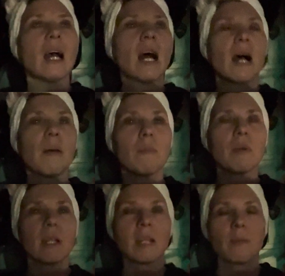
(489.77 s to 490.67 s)
Um,
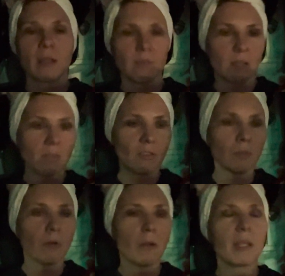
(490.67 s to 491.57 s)
but anyway, so I
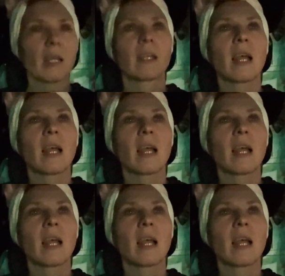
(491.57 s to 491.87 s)
should probably get